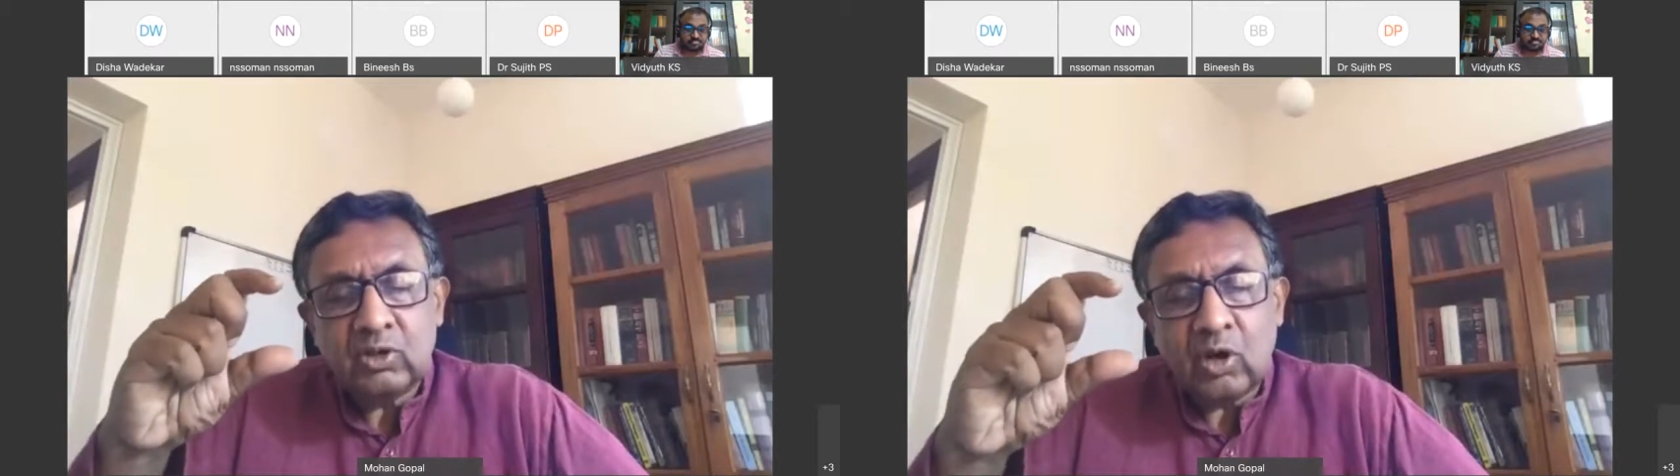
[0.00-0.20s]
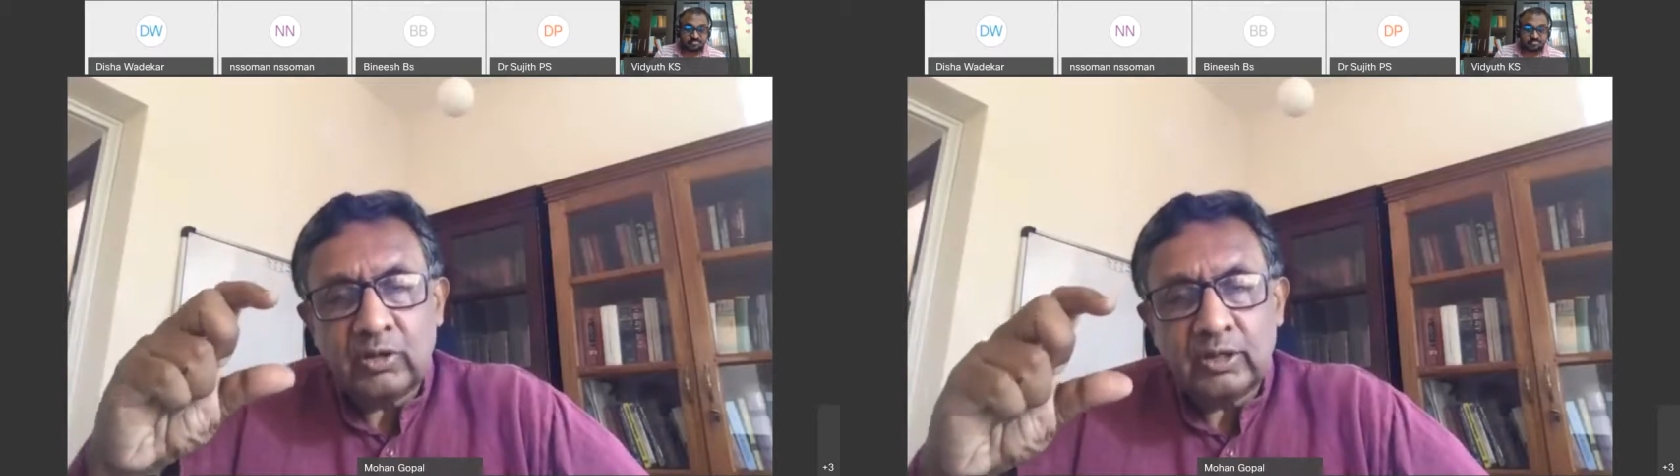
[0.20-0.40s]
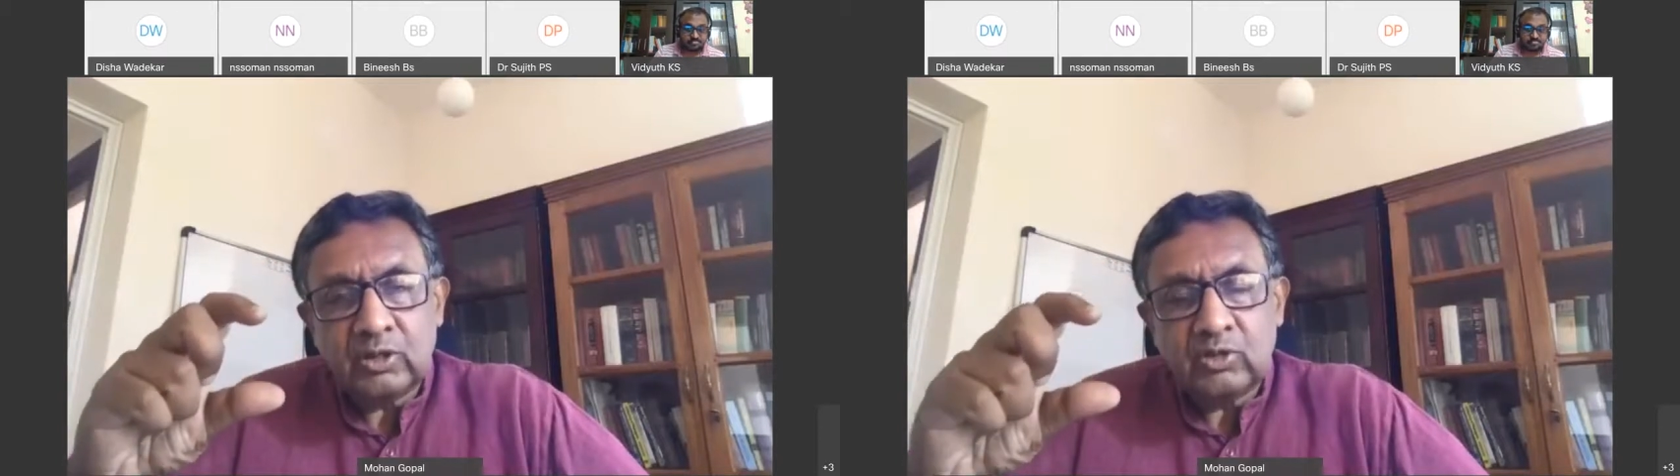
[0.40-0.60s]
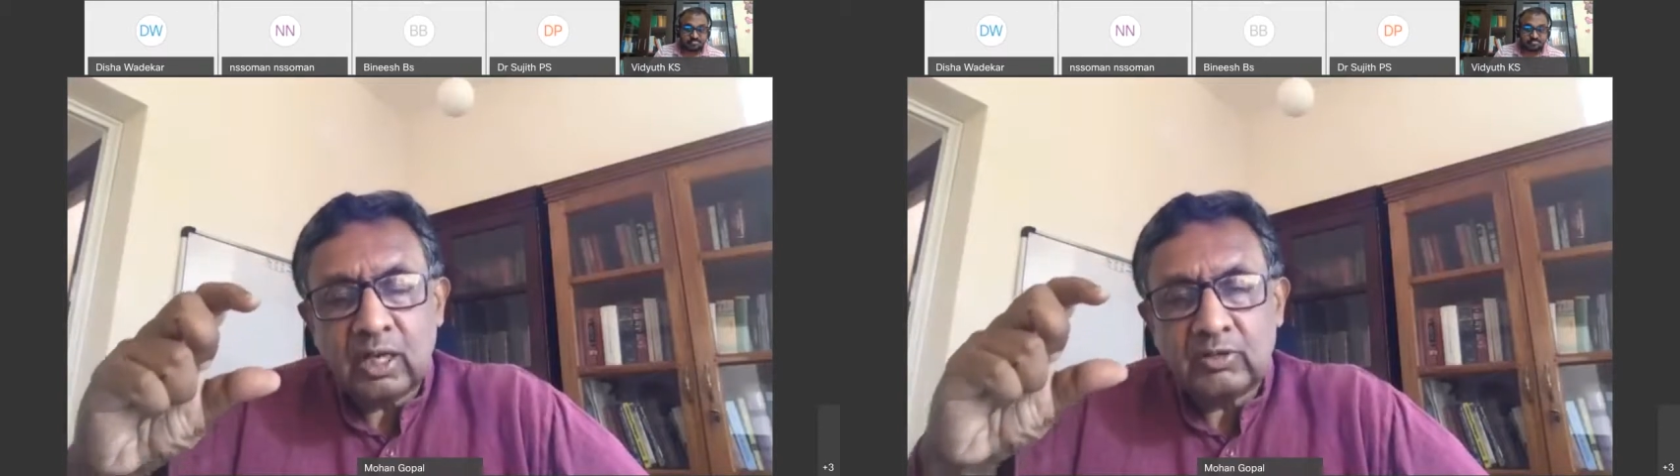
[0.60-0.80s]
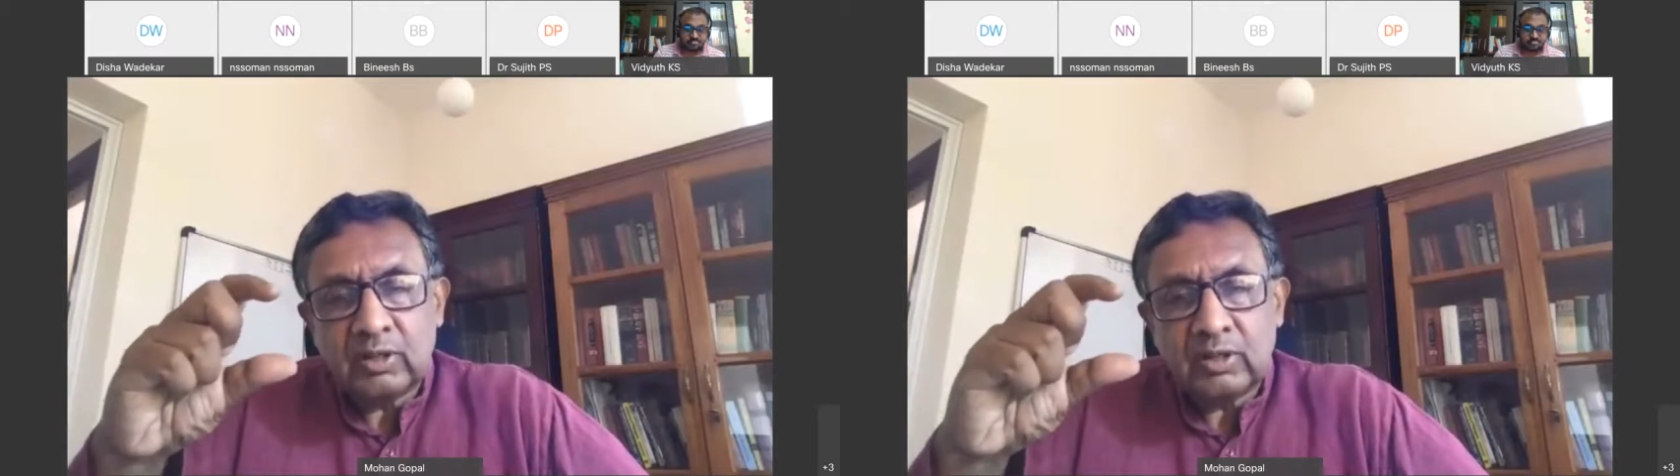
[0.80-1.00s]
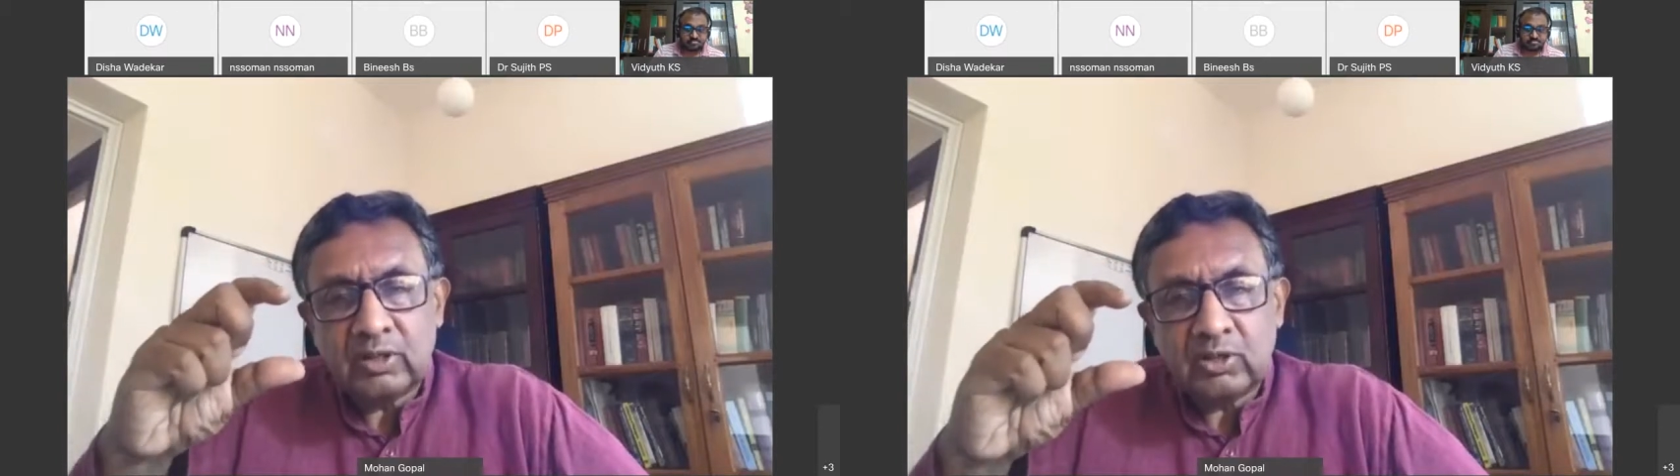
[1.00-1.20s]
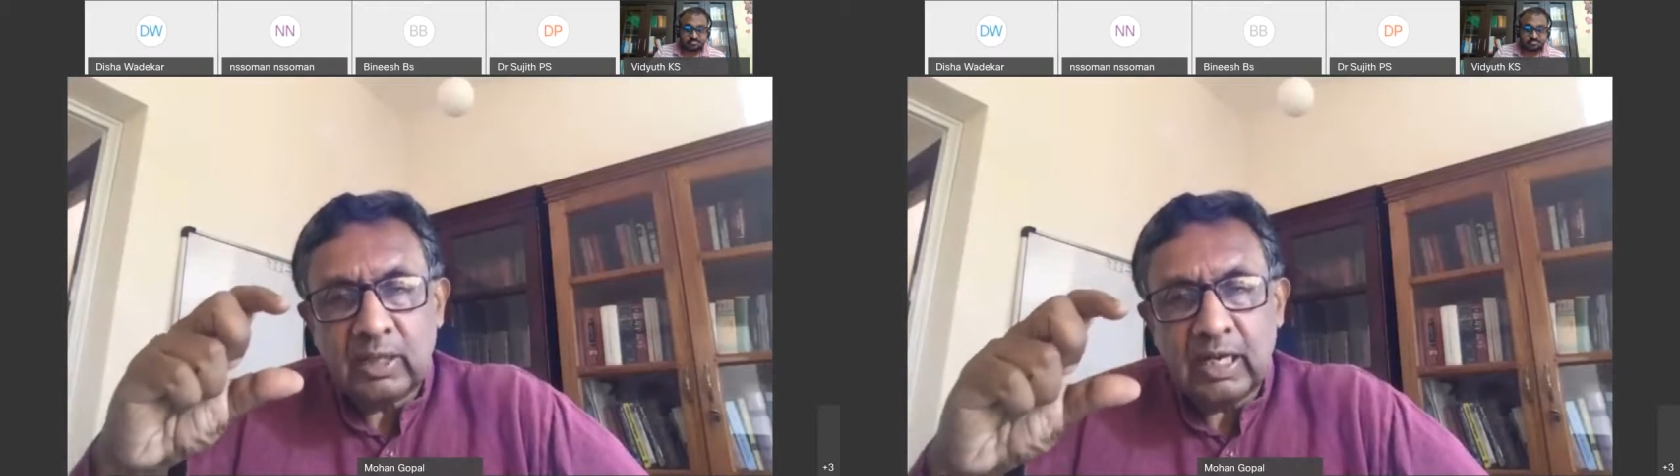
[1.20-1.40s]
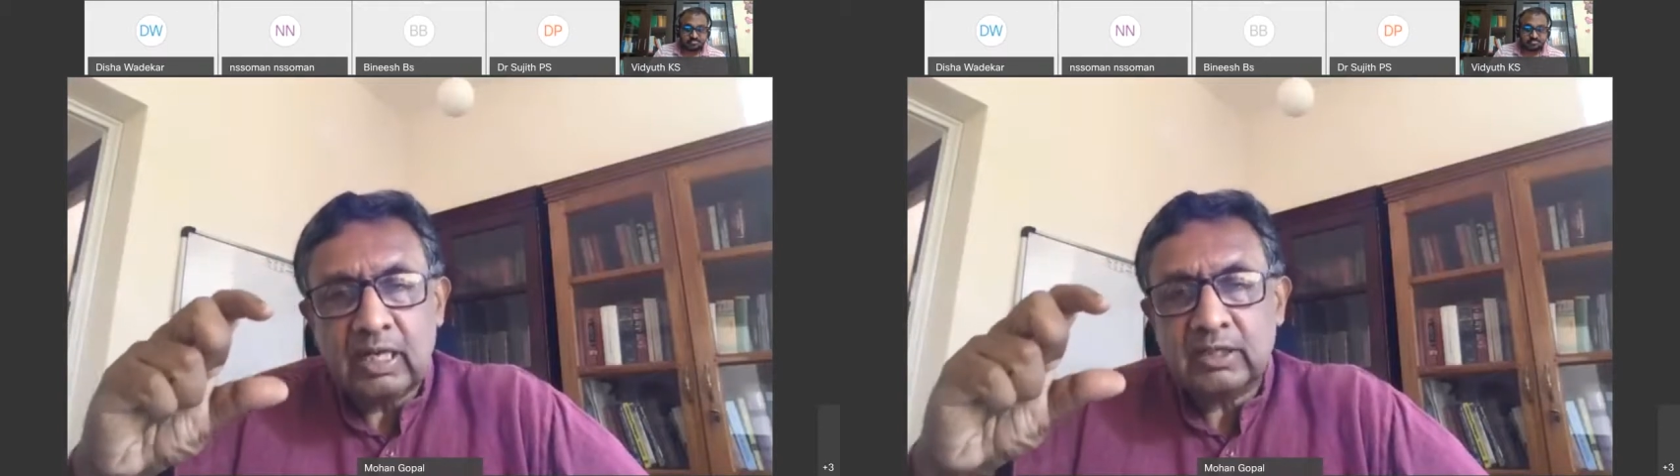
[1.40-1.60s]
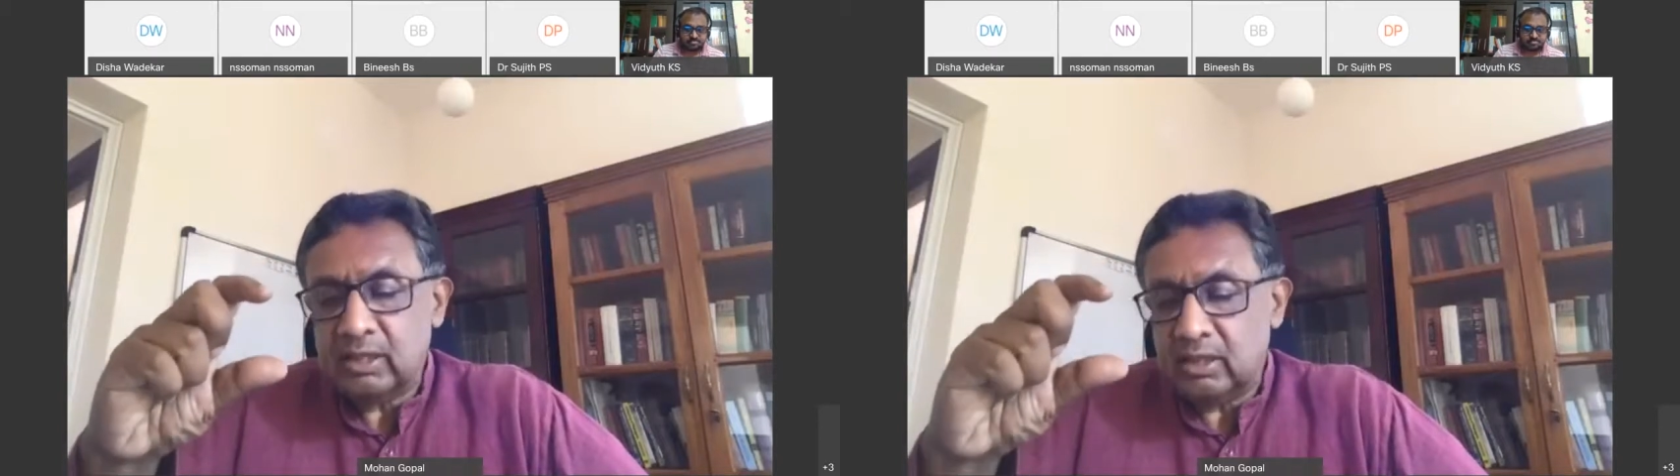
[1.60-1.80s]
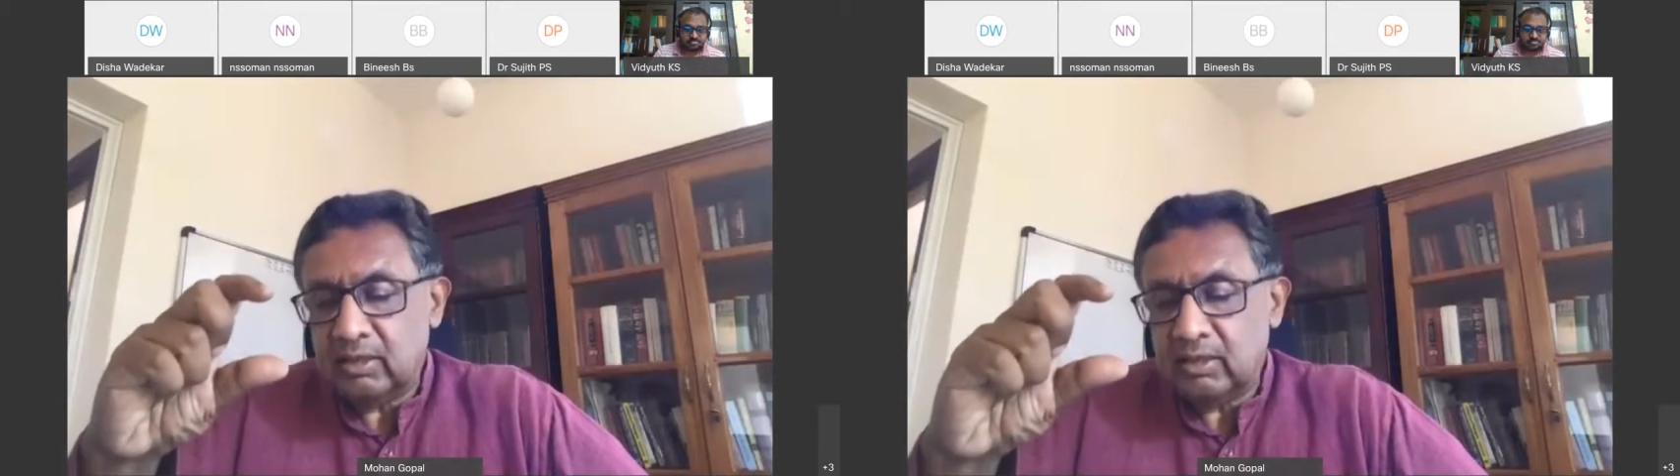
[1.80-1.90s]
to constitute ourselves into a nation